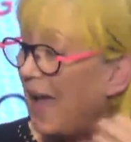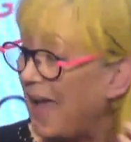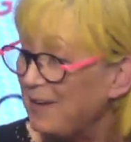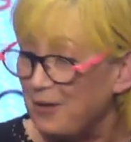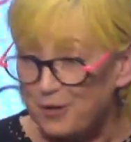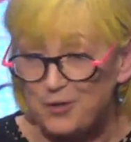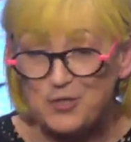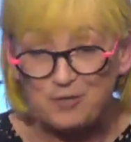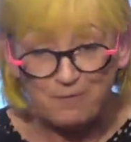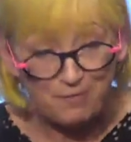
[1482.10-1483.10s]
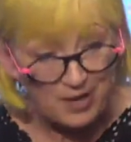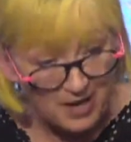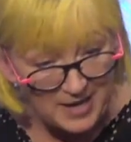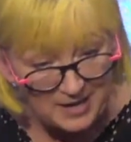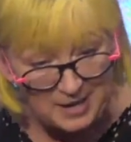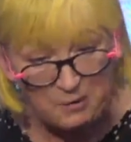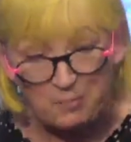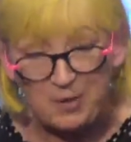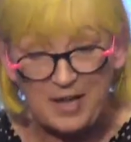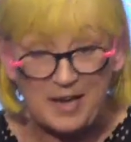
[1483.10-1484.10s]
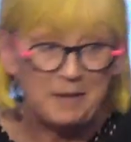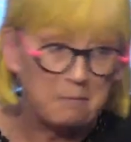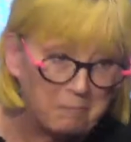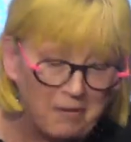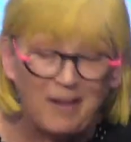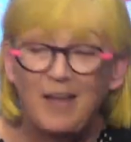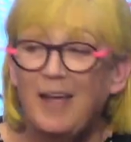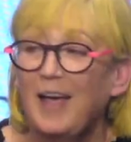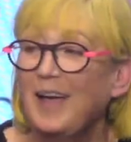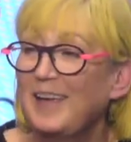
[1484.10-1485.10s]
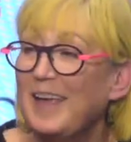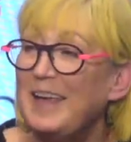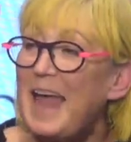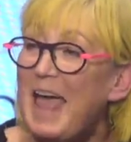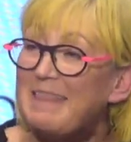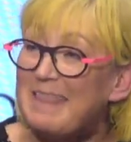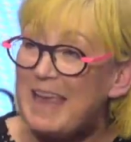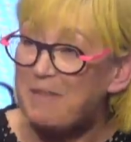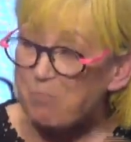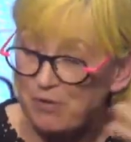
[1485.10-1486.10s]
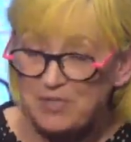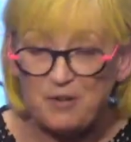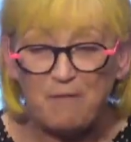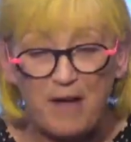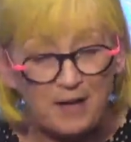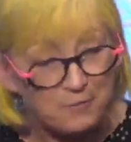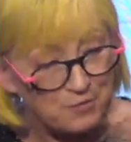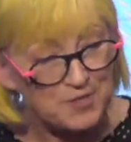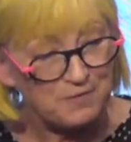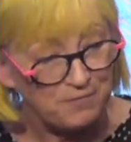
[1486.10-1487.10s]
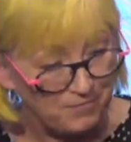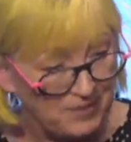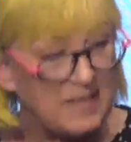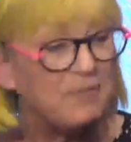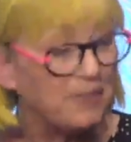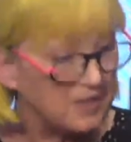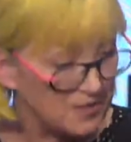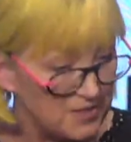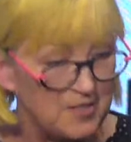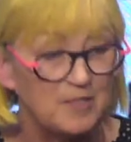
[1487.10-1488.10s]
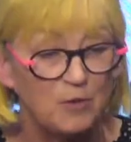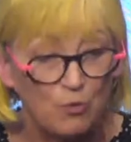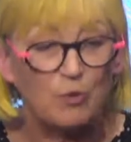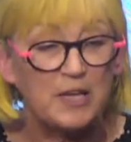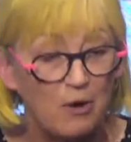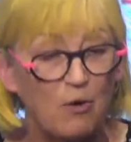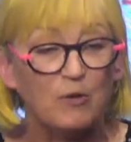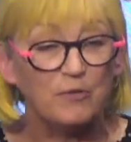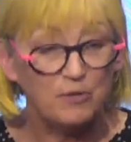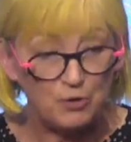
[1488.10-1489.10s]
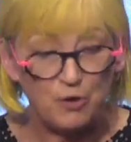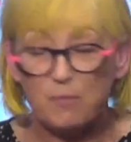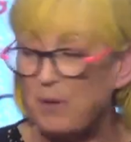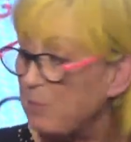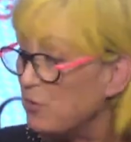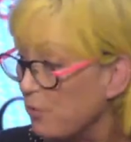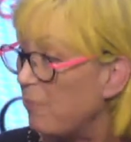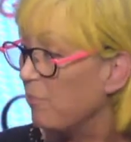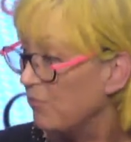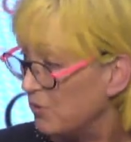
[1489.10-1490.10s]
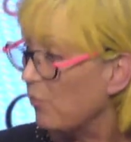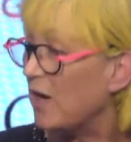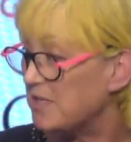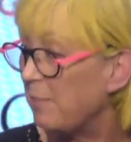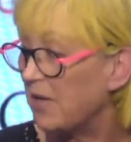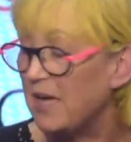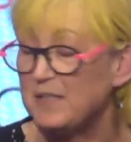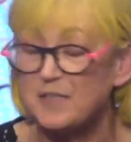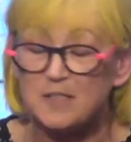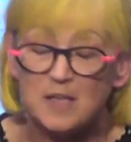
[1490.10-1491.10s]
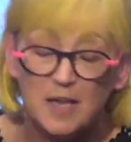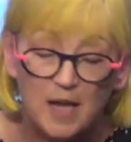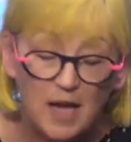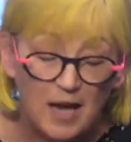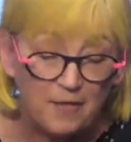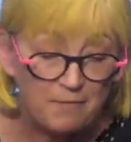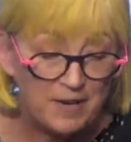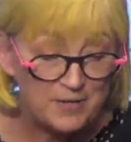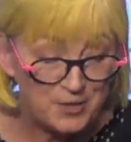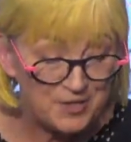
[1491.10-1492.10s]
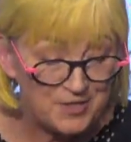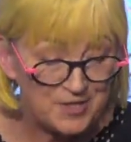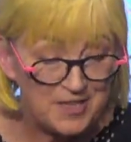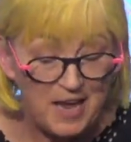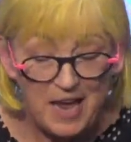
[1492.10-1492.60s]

and learnt to fly an aeroplane again, and then printed off hundreds of leaflets calling on you know, people to, up, to rise up against uh, the fascists